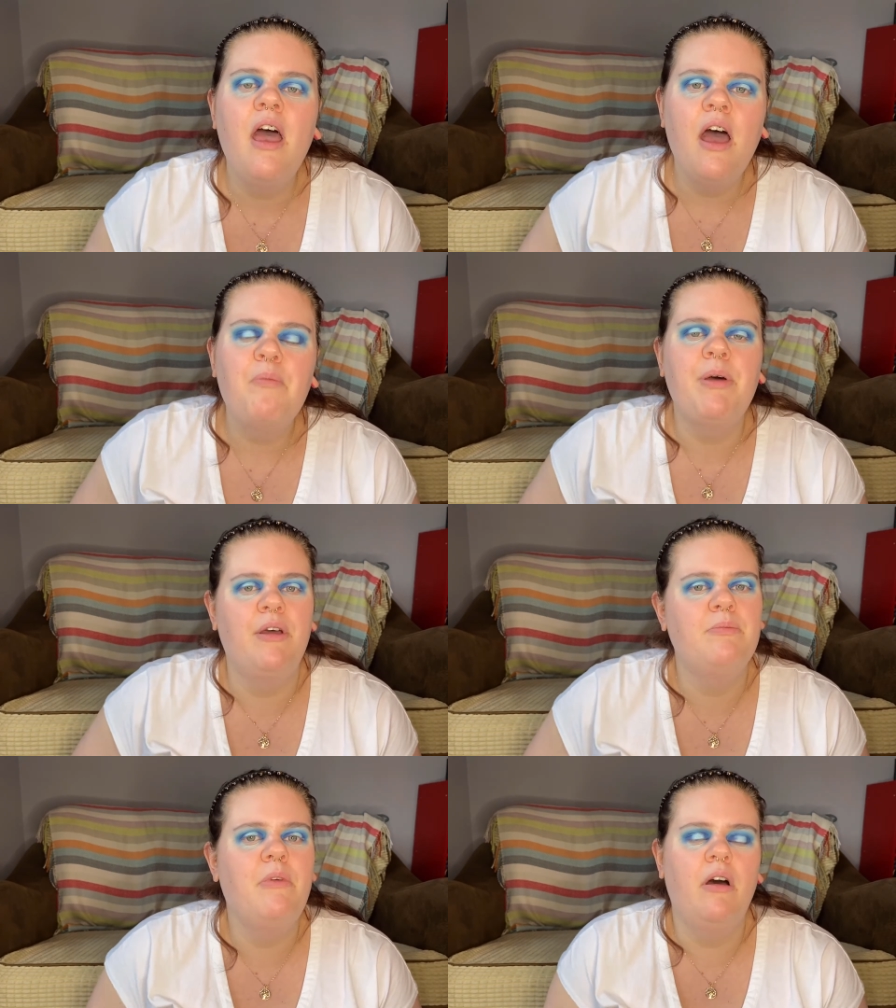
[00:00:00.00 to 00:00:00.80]

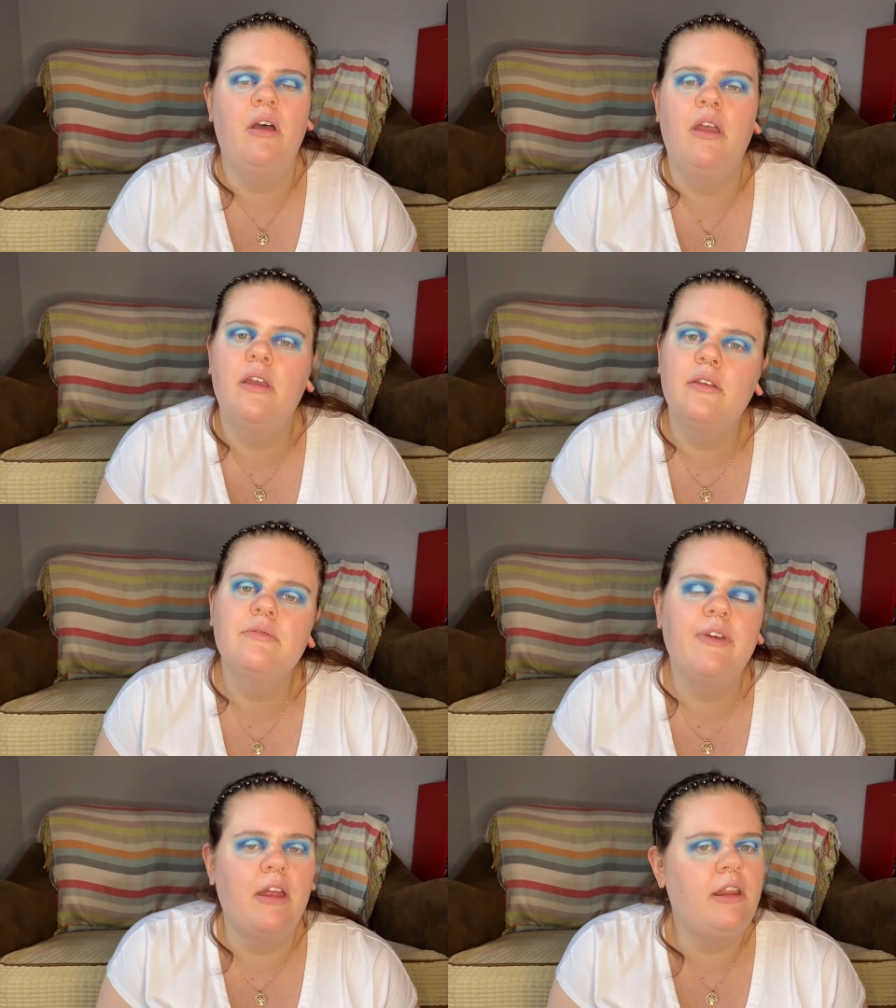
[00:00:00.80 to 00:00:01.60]
put my
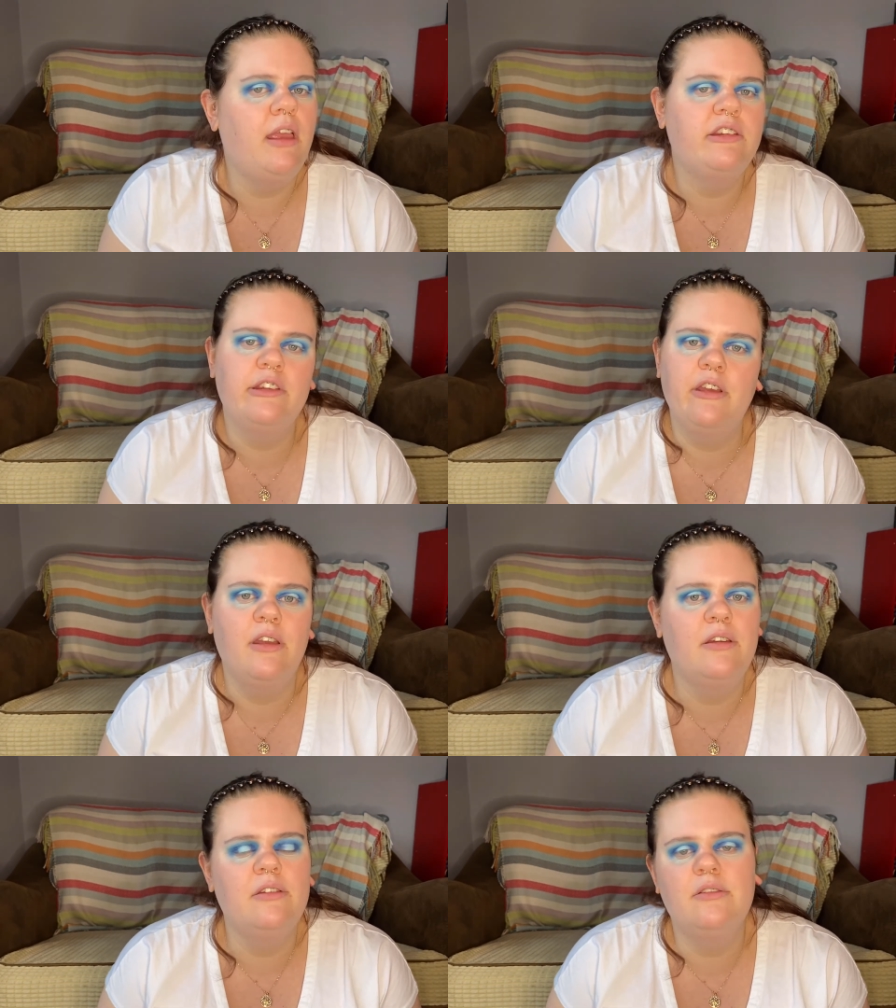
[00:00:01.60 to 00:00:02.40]

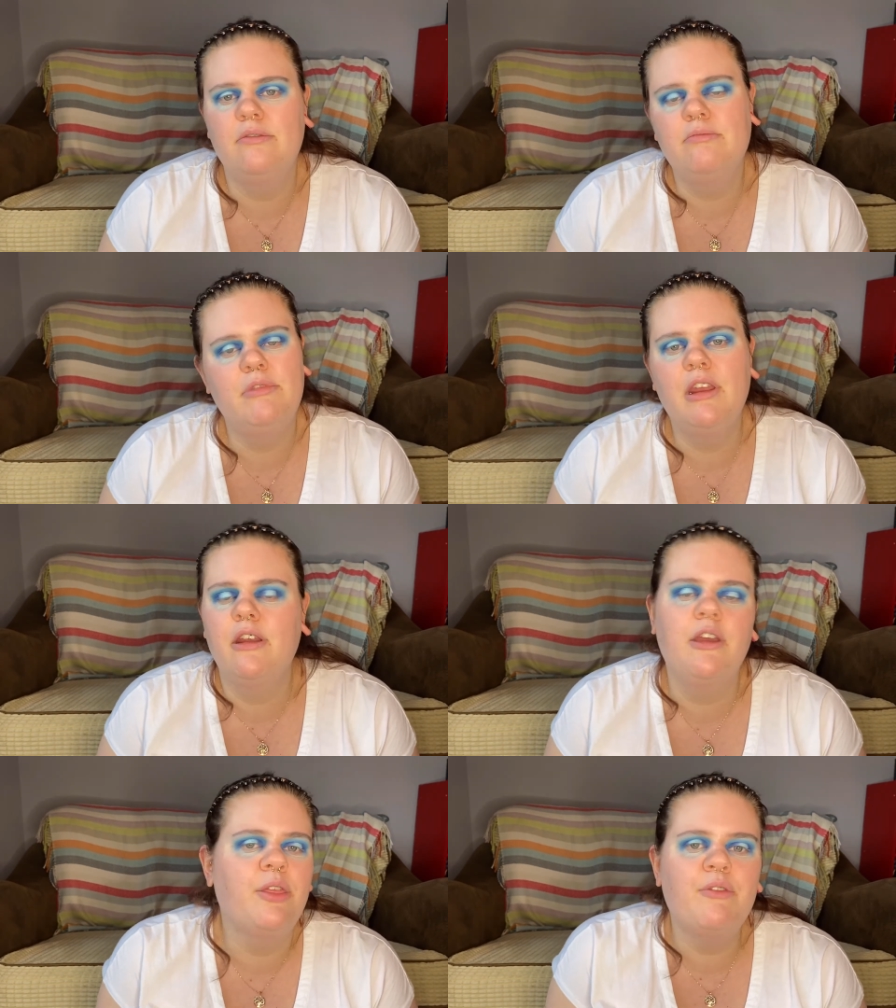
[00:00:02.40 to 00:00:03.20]
foundation and, you
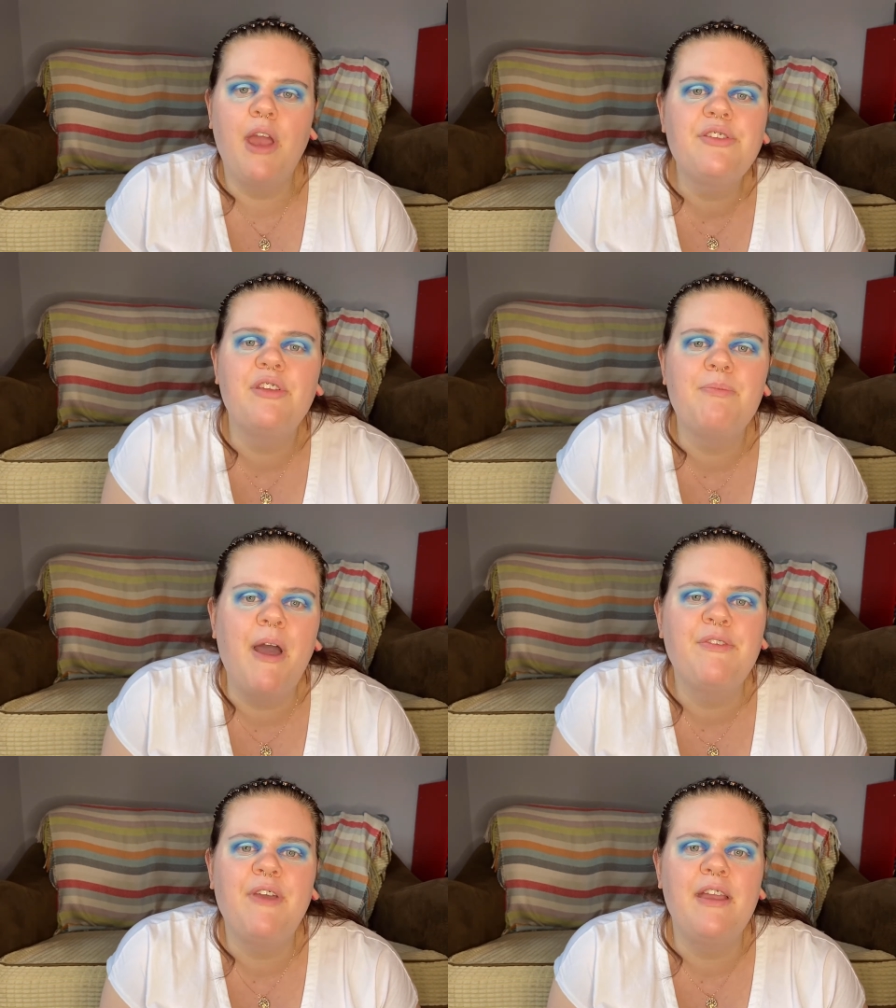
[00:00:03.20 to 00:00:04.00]
know, the rest of
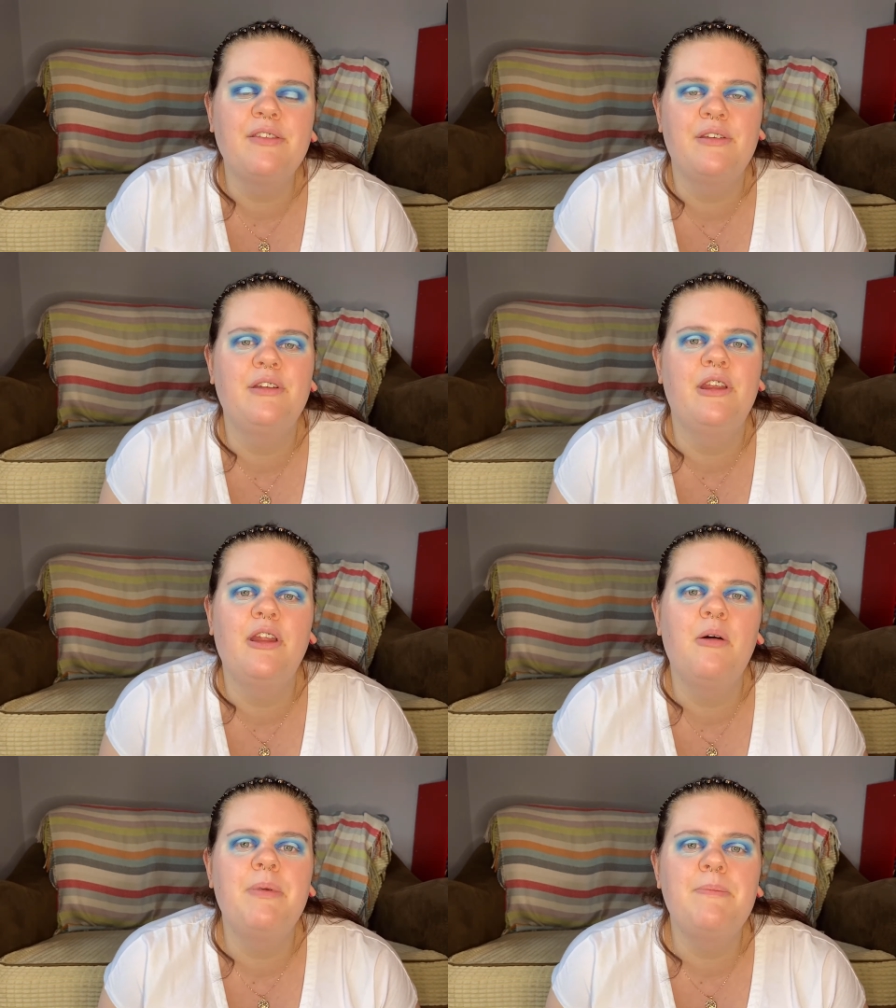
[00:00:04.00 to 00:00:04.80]
my face on, and
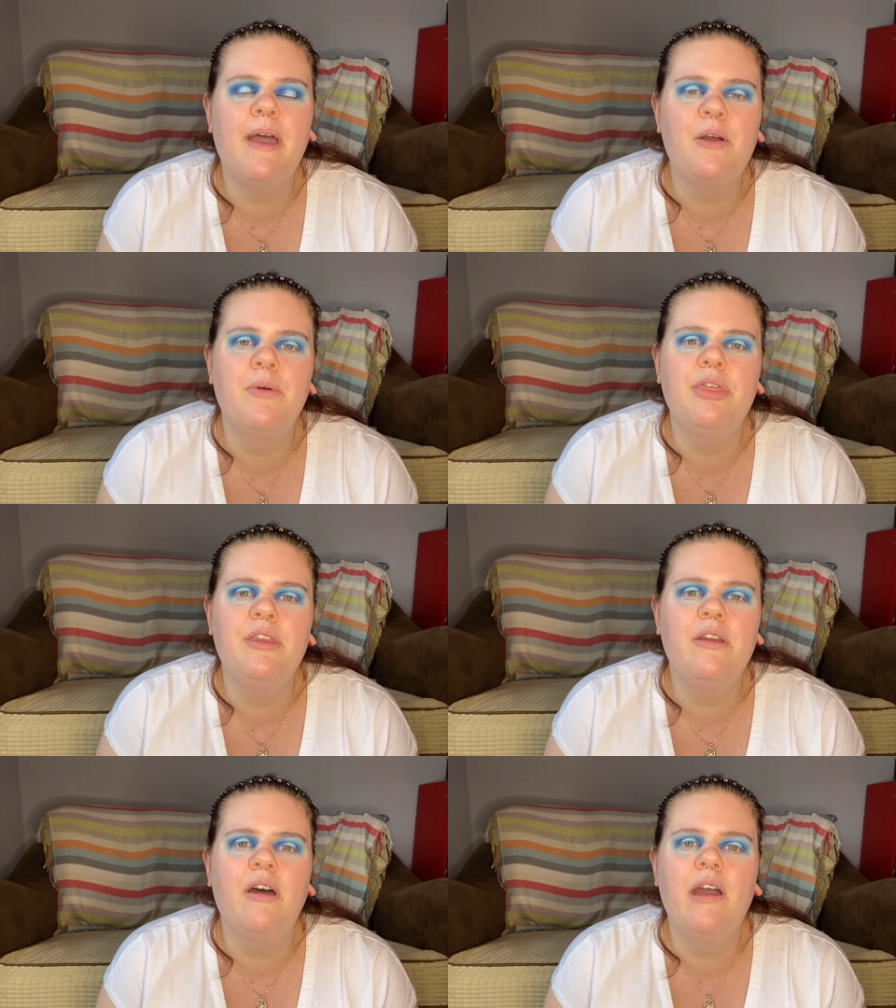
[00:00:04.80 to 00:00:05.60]
I'll be back with
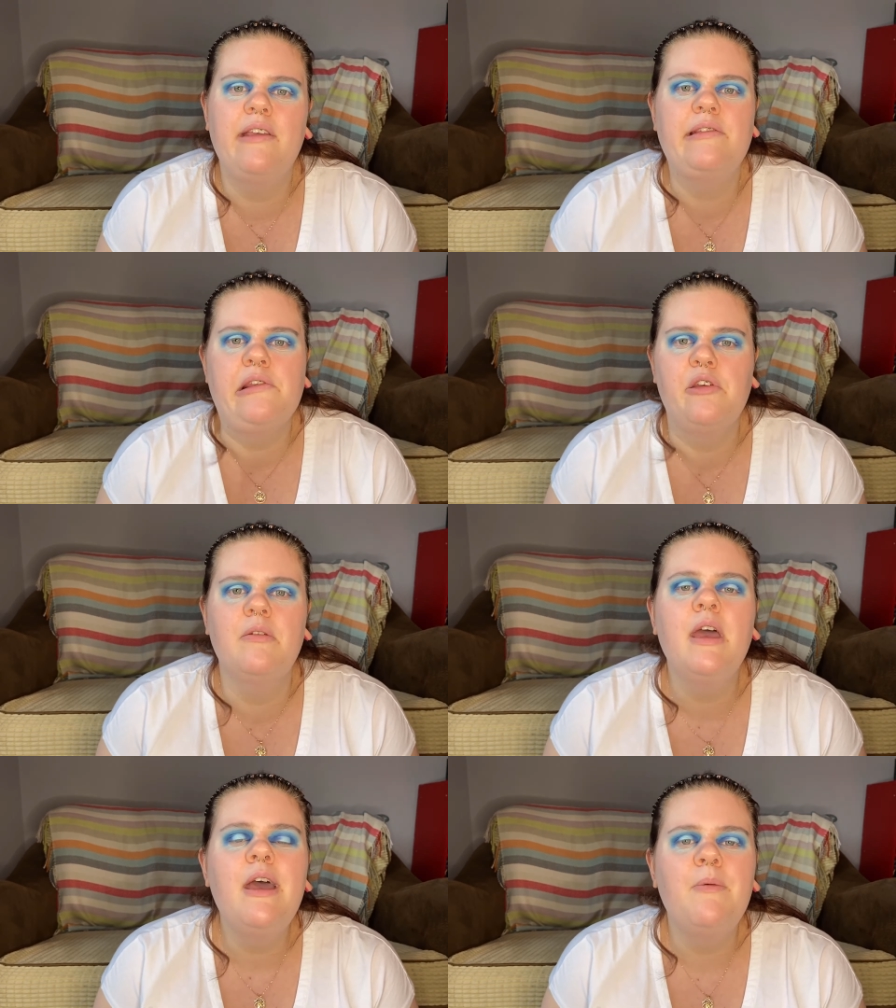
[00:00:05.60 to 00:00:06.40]
you guys
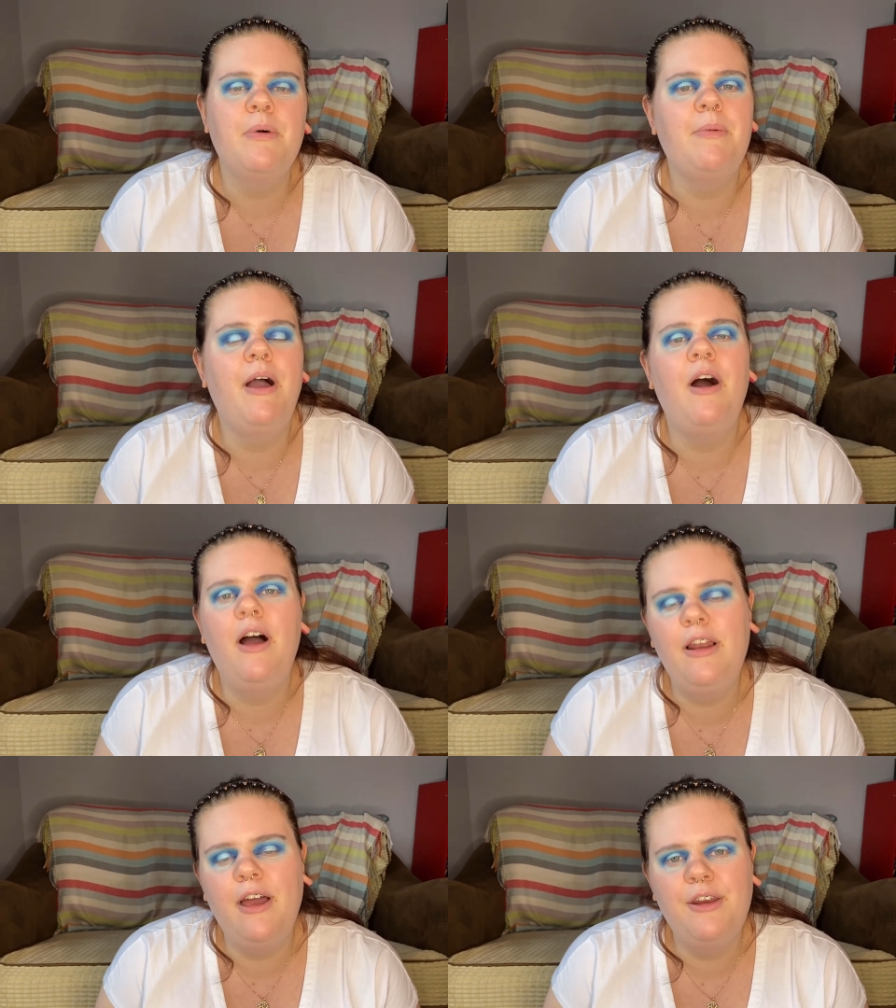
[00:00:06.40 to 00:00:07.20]
to put my
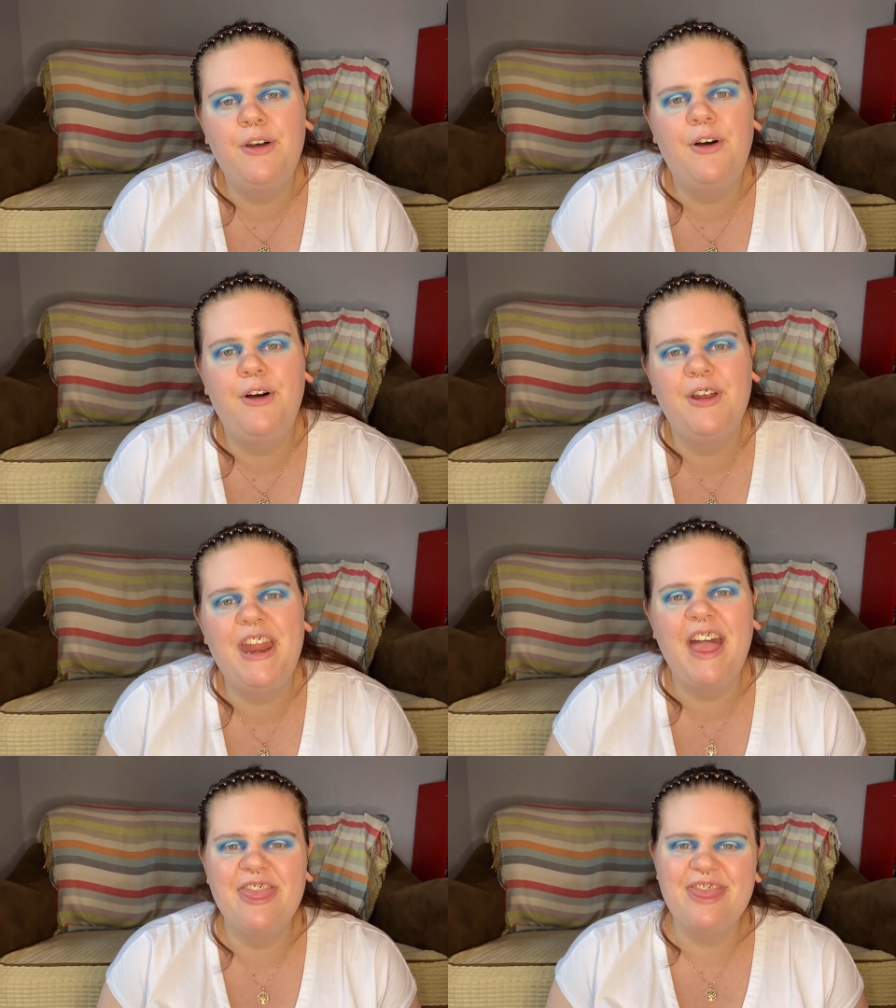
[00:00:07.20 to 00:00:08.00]
eyeliner on.
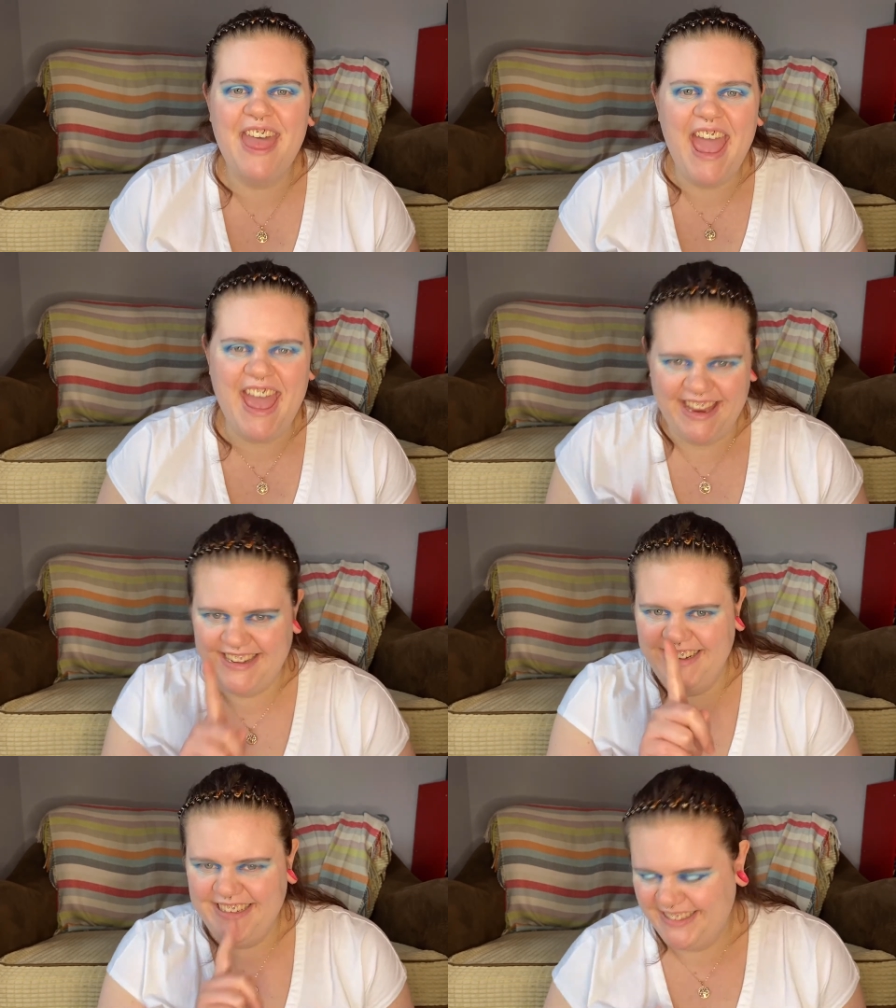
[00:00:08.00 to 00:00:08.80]
And then